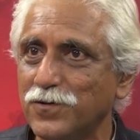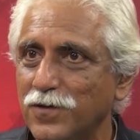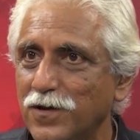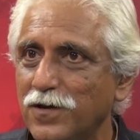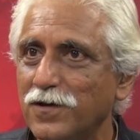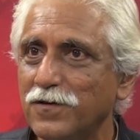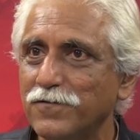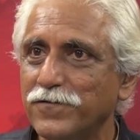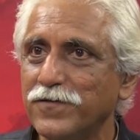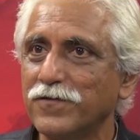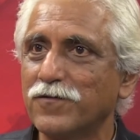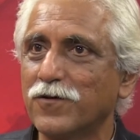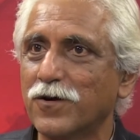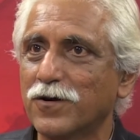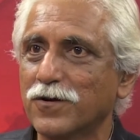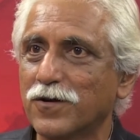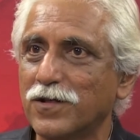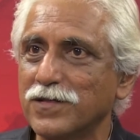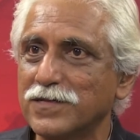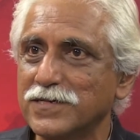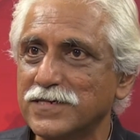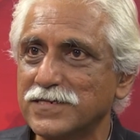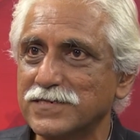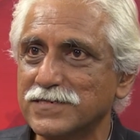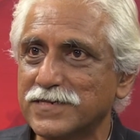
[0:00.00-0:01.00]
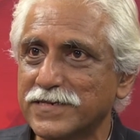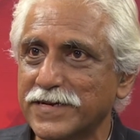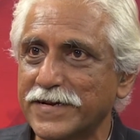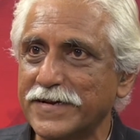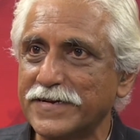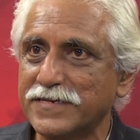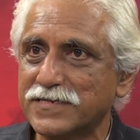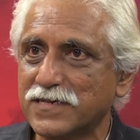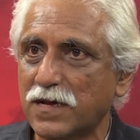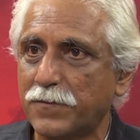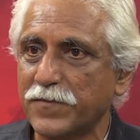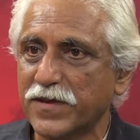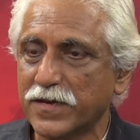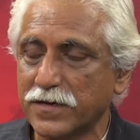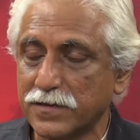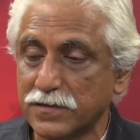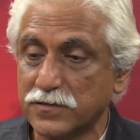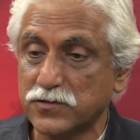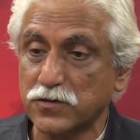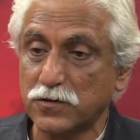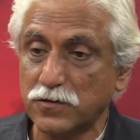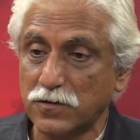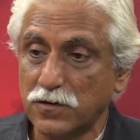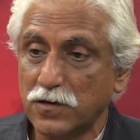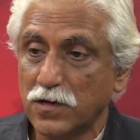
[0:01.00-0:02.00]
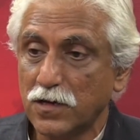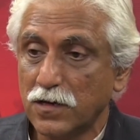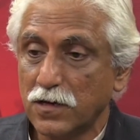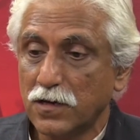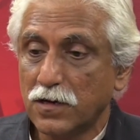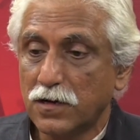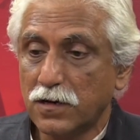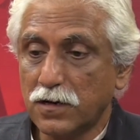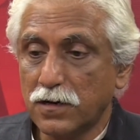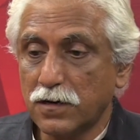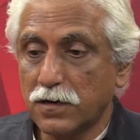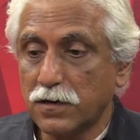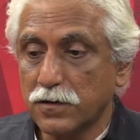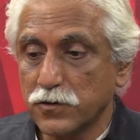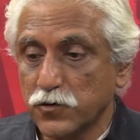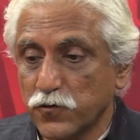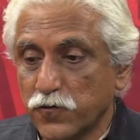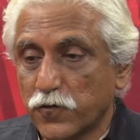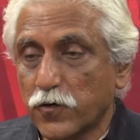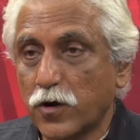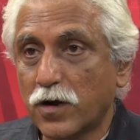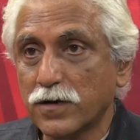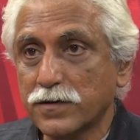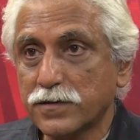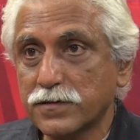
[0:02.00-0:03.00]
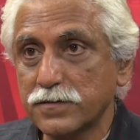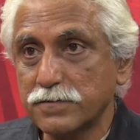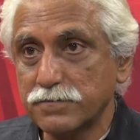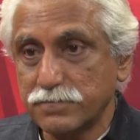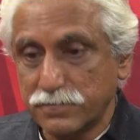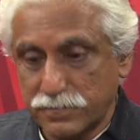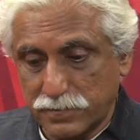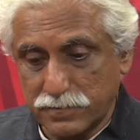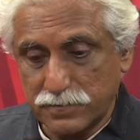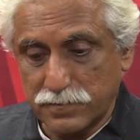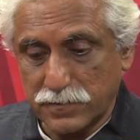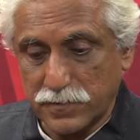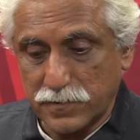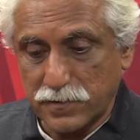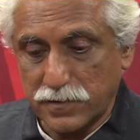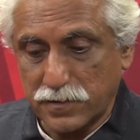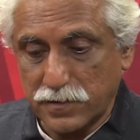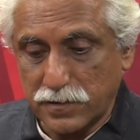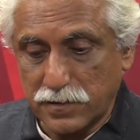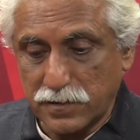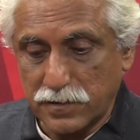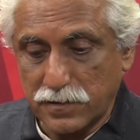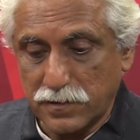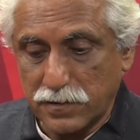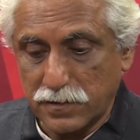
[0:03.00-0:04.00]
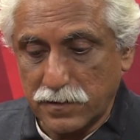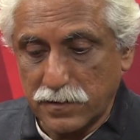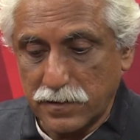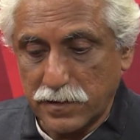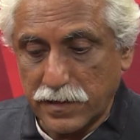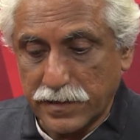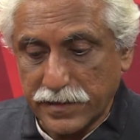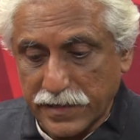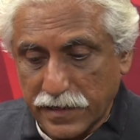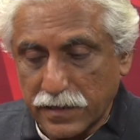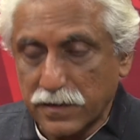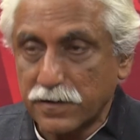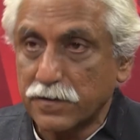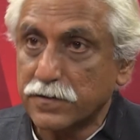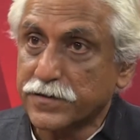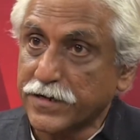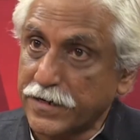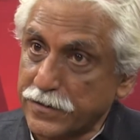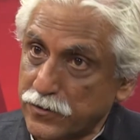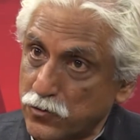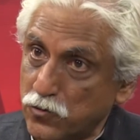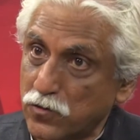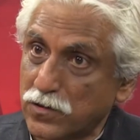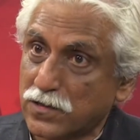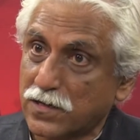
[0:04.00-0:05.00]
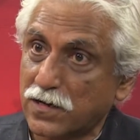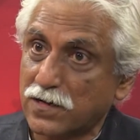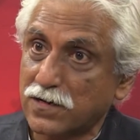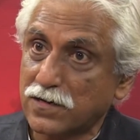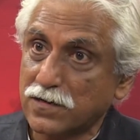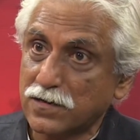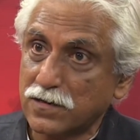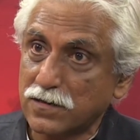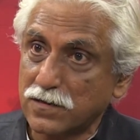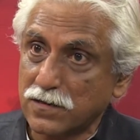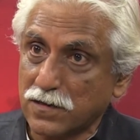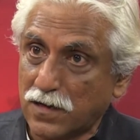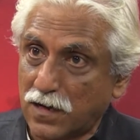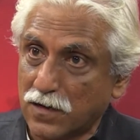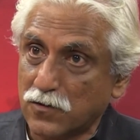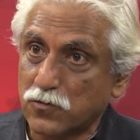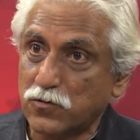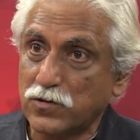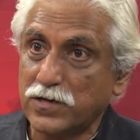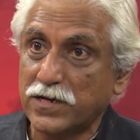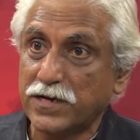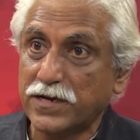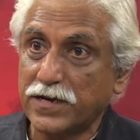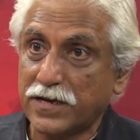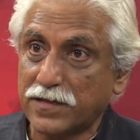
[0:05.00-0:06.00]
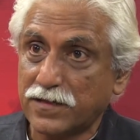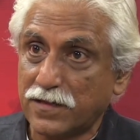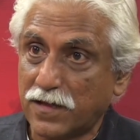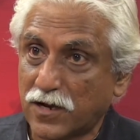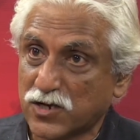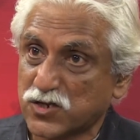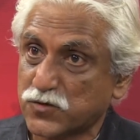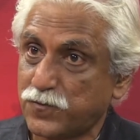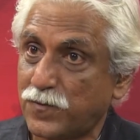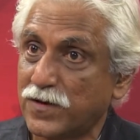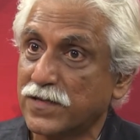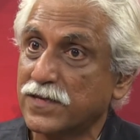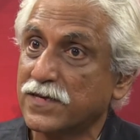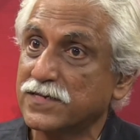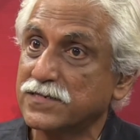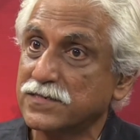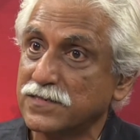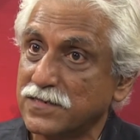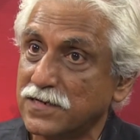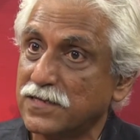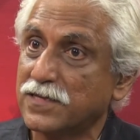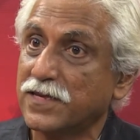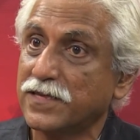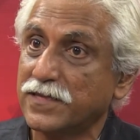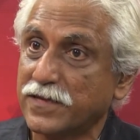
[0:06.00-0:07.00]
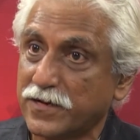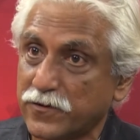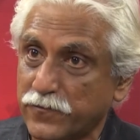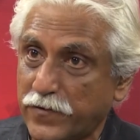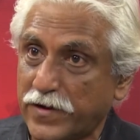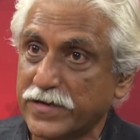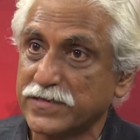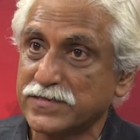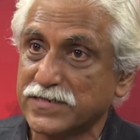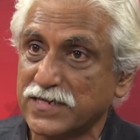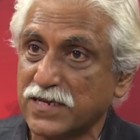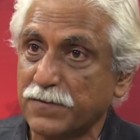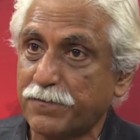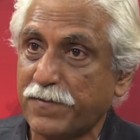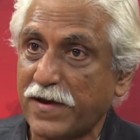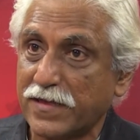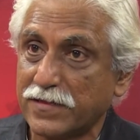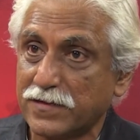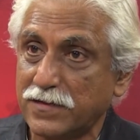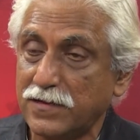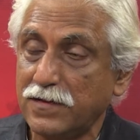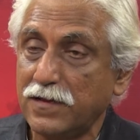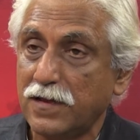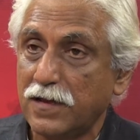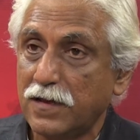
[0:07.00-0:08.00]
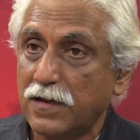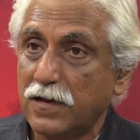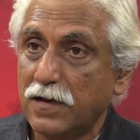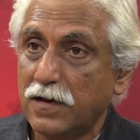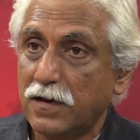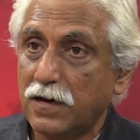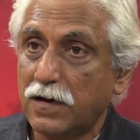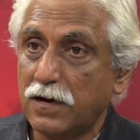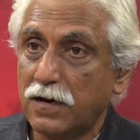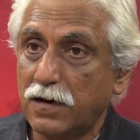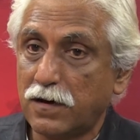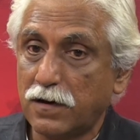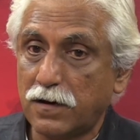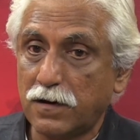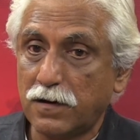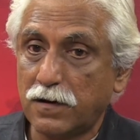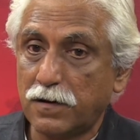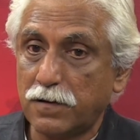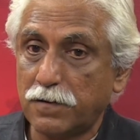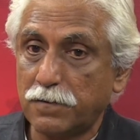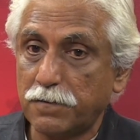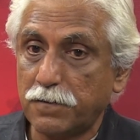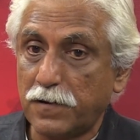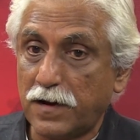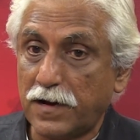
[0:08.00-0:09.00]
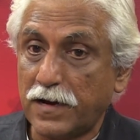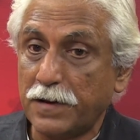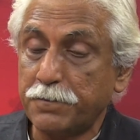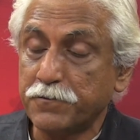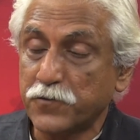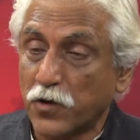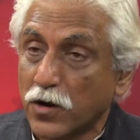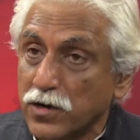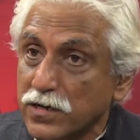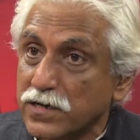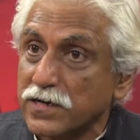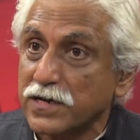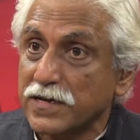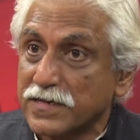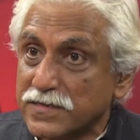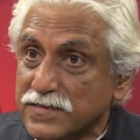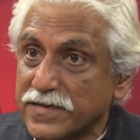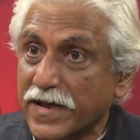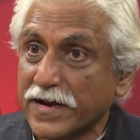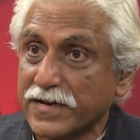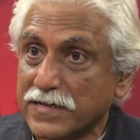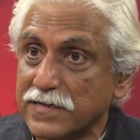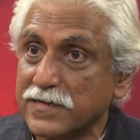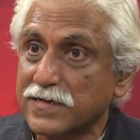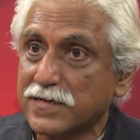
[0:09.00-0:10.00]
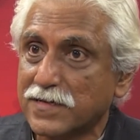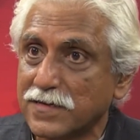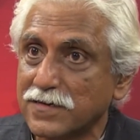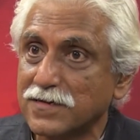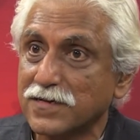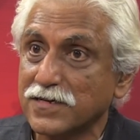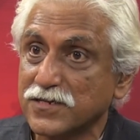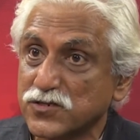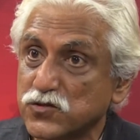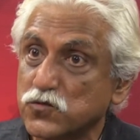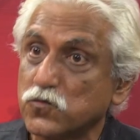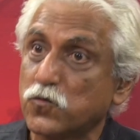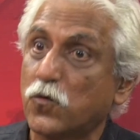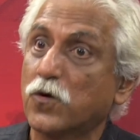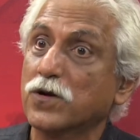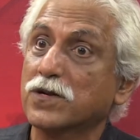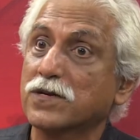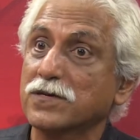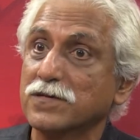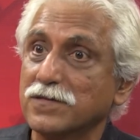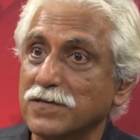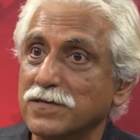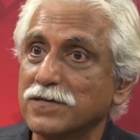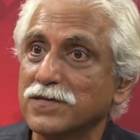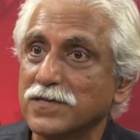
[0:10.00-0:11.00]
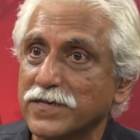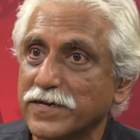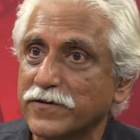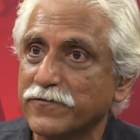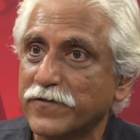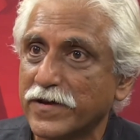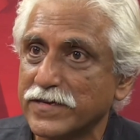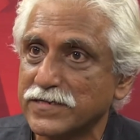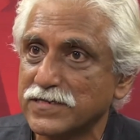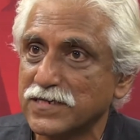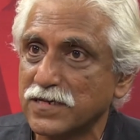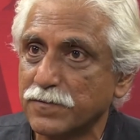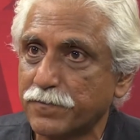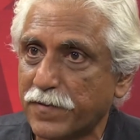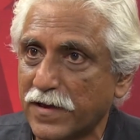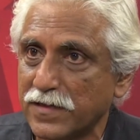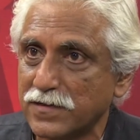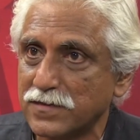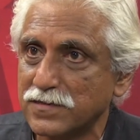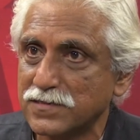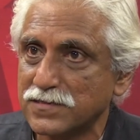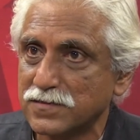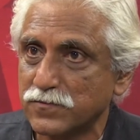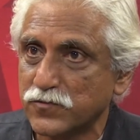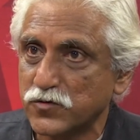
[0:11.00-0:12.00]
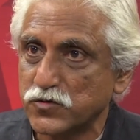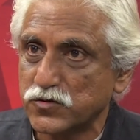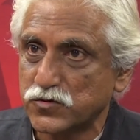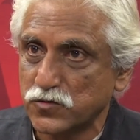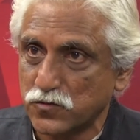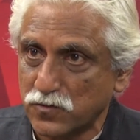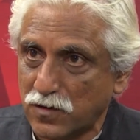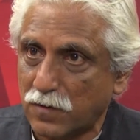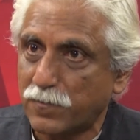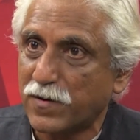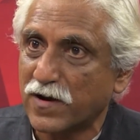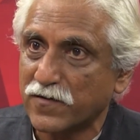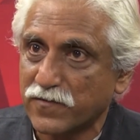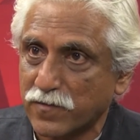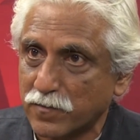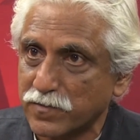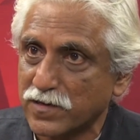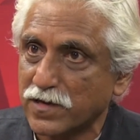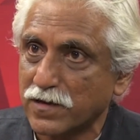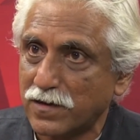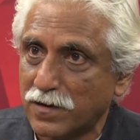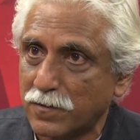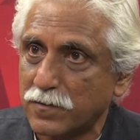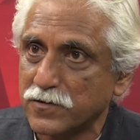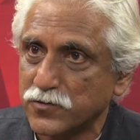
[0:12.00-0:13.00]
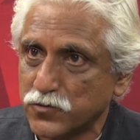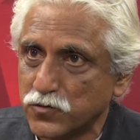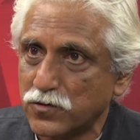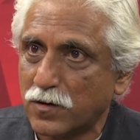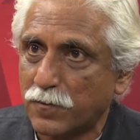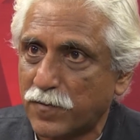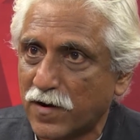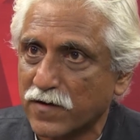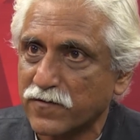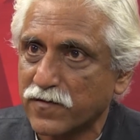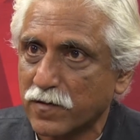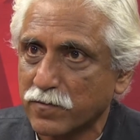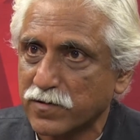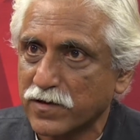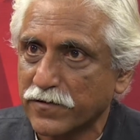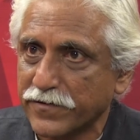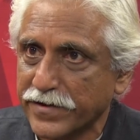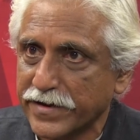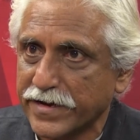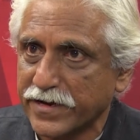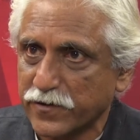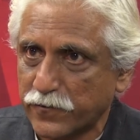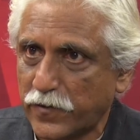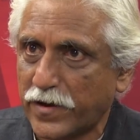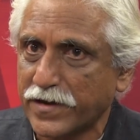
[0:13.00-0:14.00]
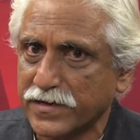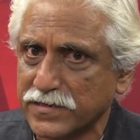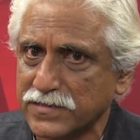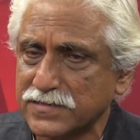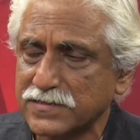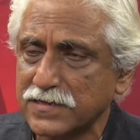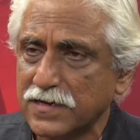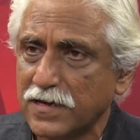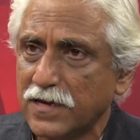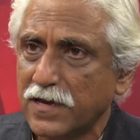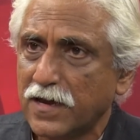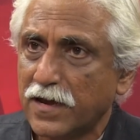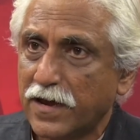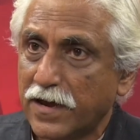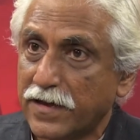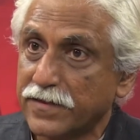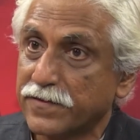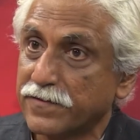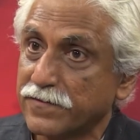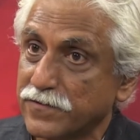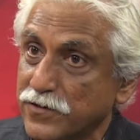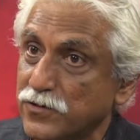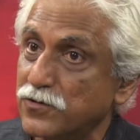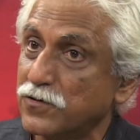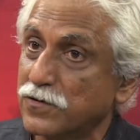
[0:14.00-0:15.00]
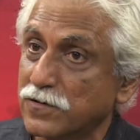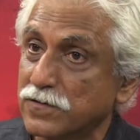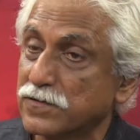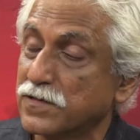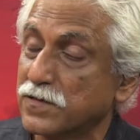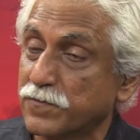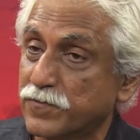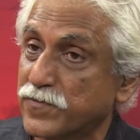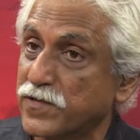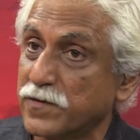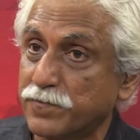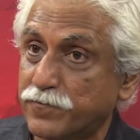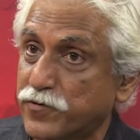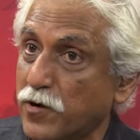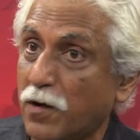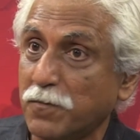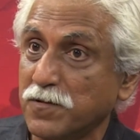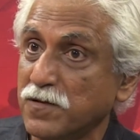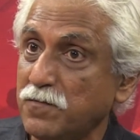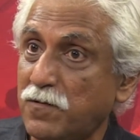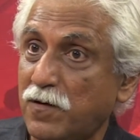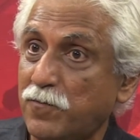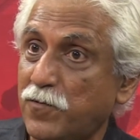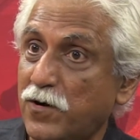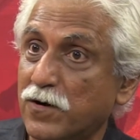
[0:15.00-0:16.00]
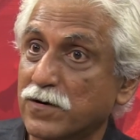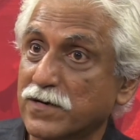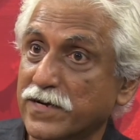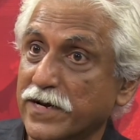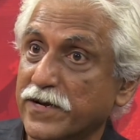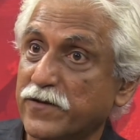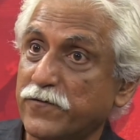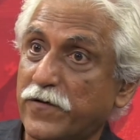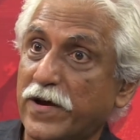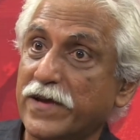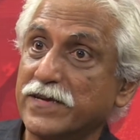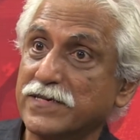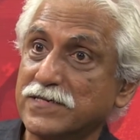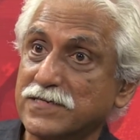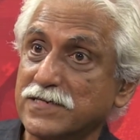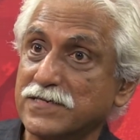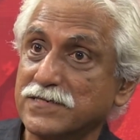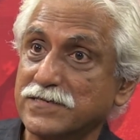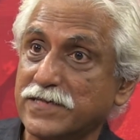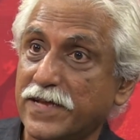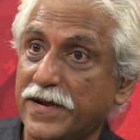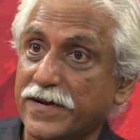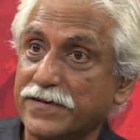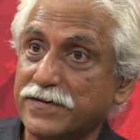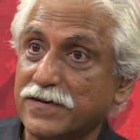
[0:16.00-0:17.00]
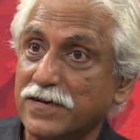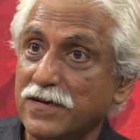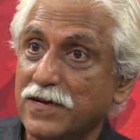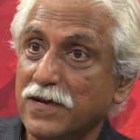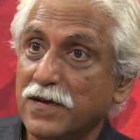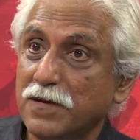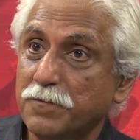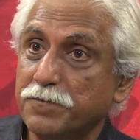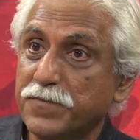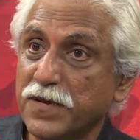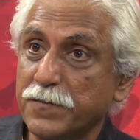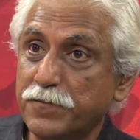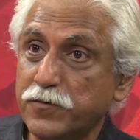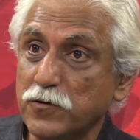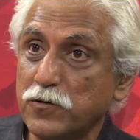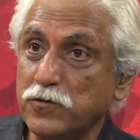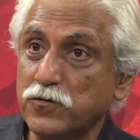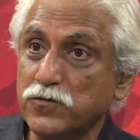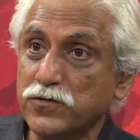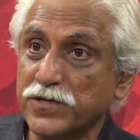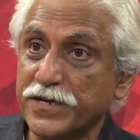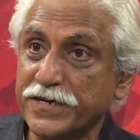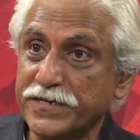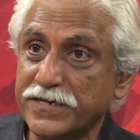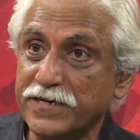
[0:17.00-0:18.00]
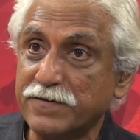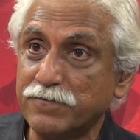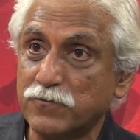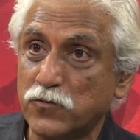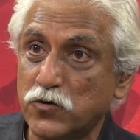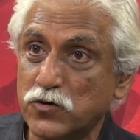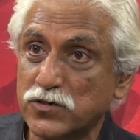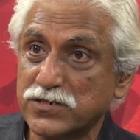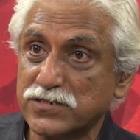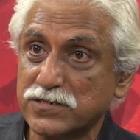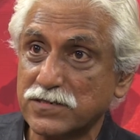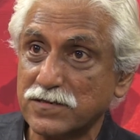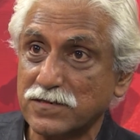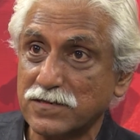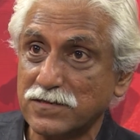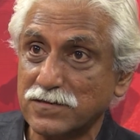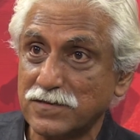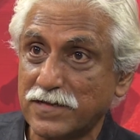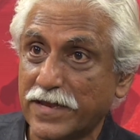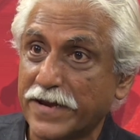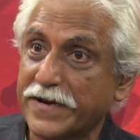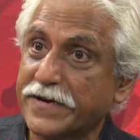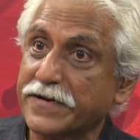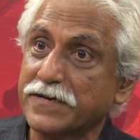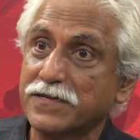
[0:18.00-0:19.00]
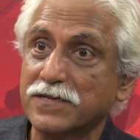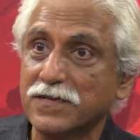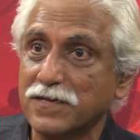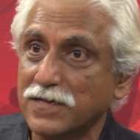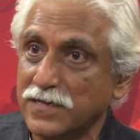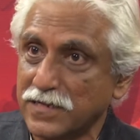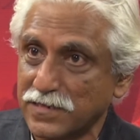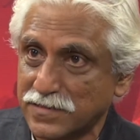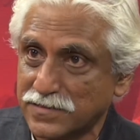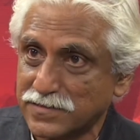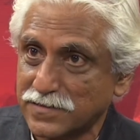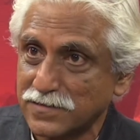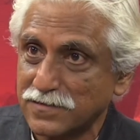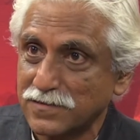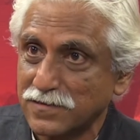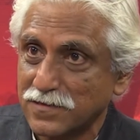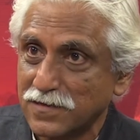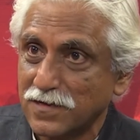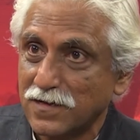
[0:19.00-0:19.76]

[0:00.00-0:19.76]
we've got all these greats coming in. So you've got Tendulkar, Ganguly and Lakshman as in an advisory panel. I'm not exactly clear as to what the advisory panel is supposed to go apart from giving advice. And the problem about advice is that people who need it most like it the least.